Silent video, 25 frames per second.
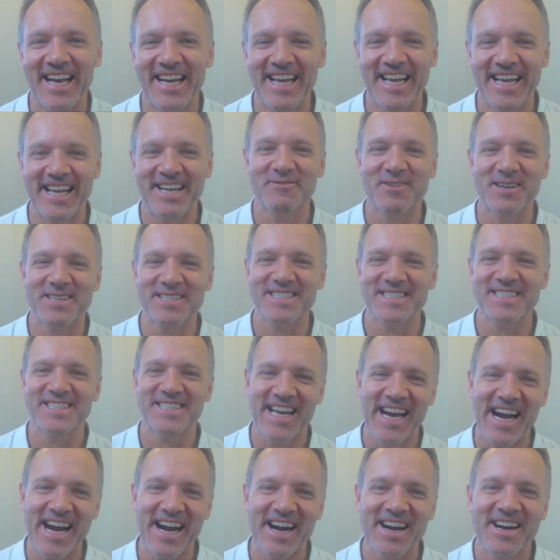it wasn't
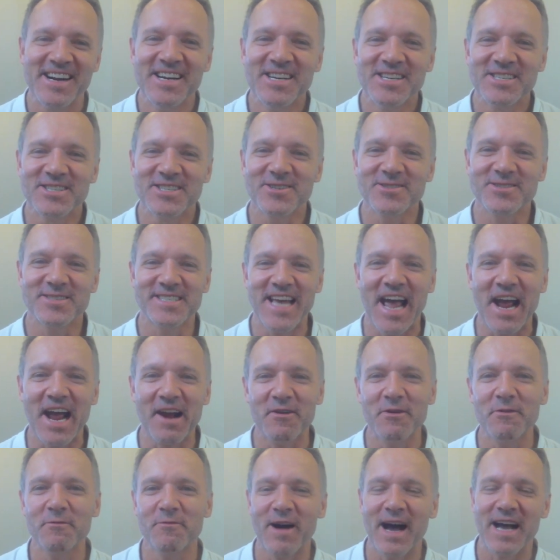there. So
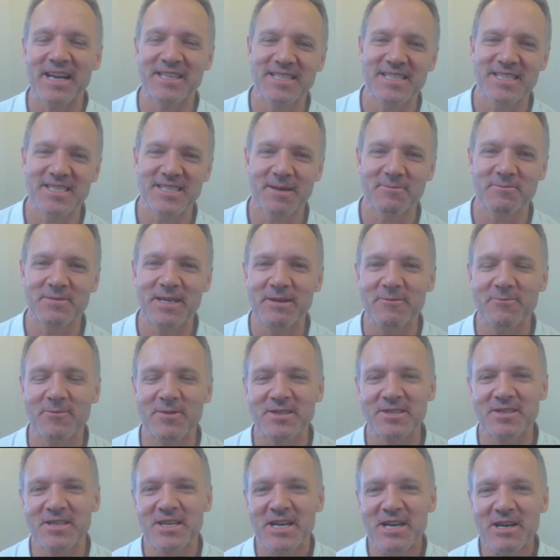sacrificing something
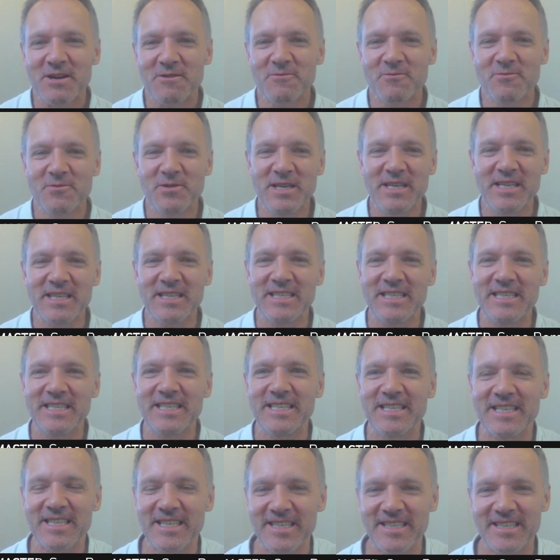was
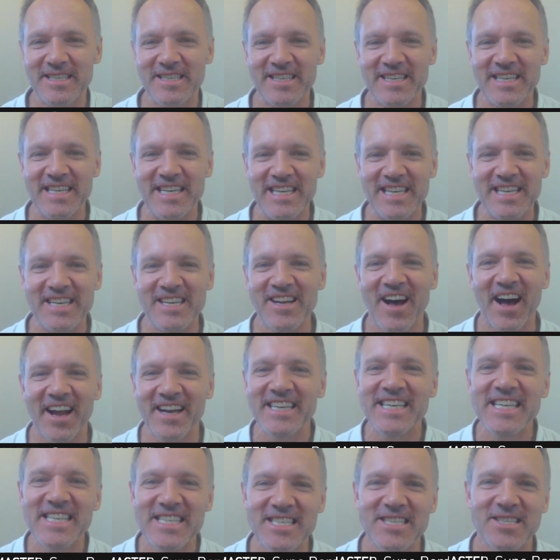really not
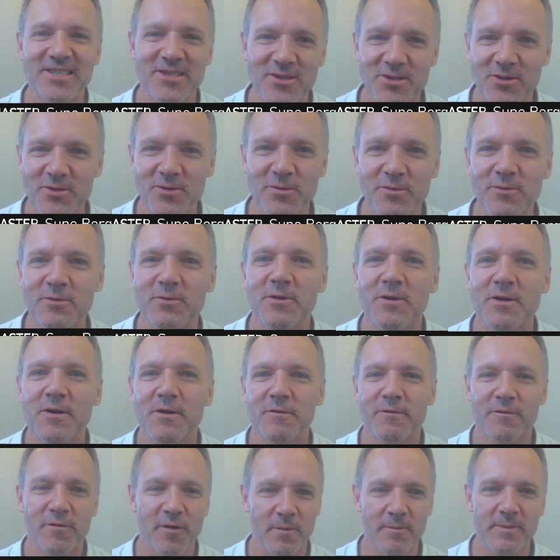easy to do
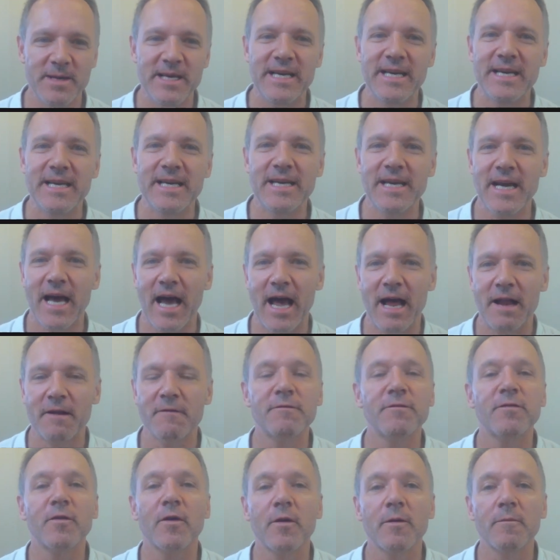for me
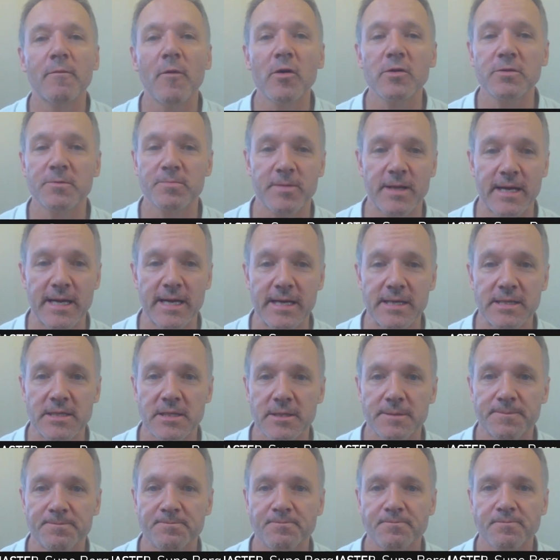and for most
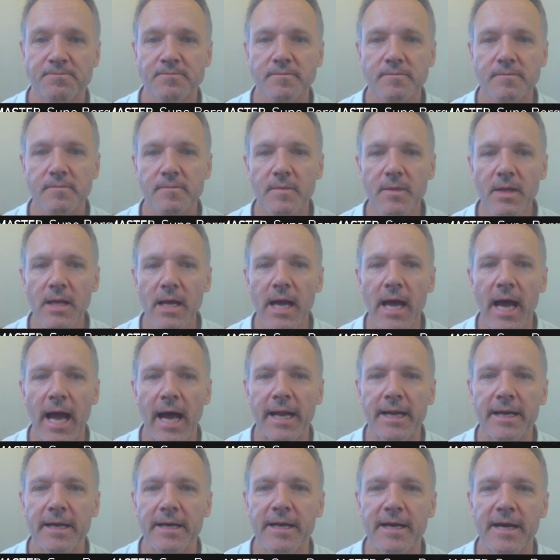players.
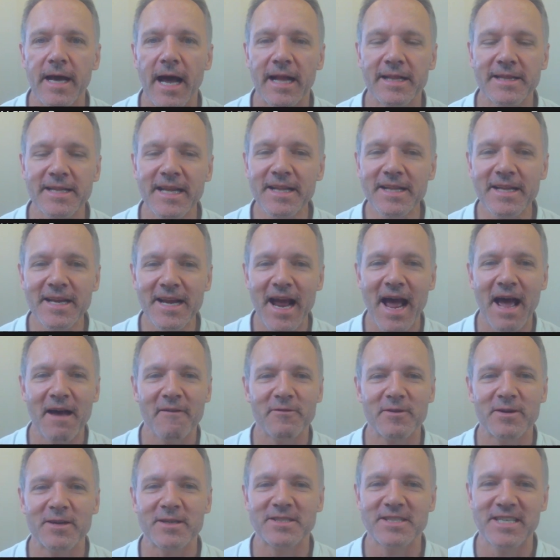And then they
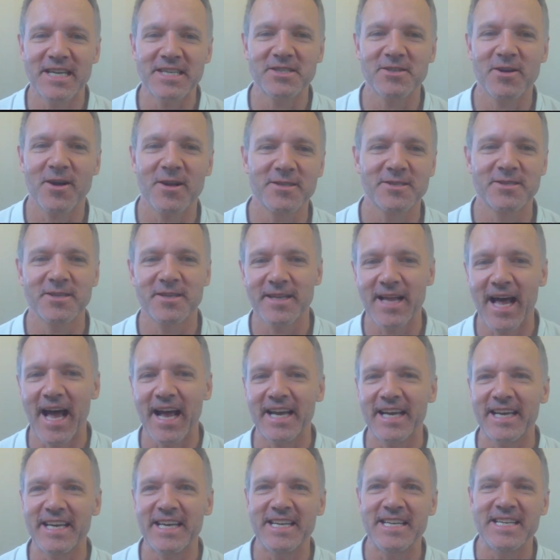have a chess culture
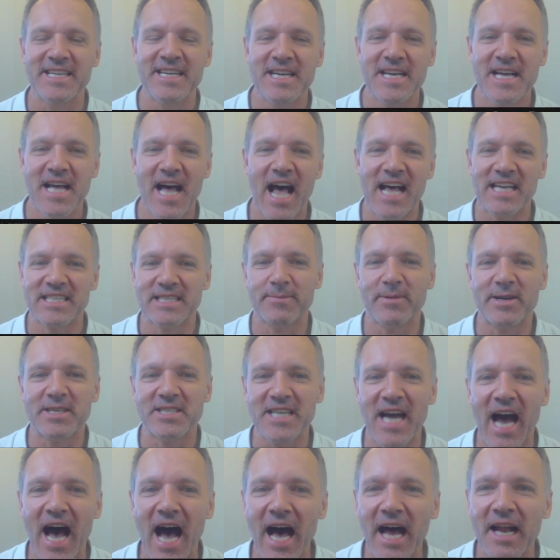like in
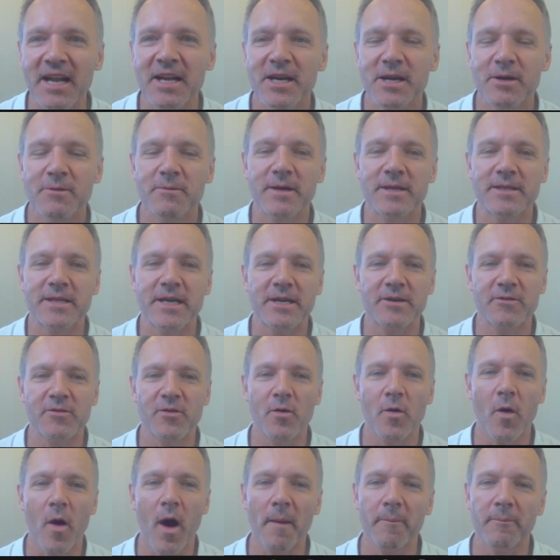Azerbaijan, where they
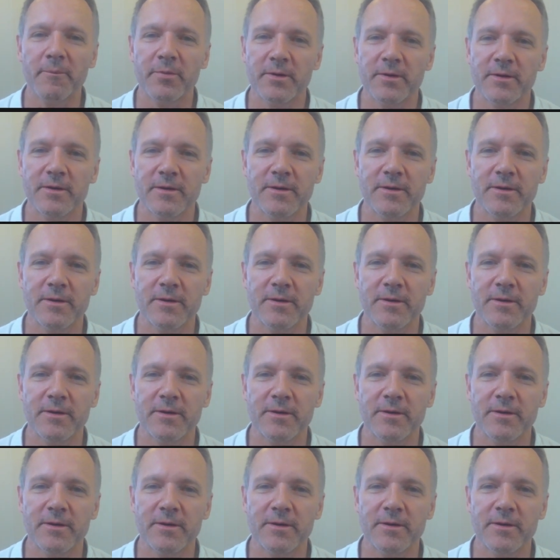grow up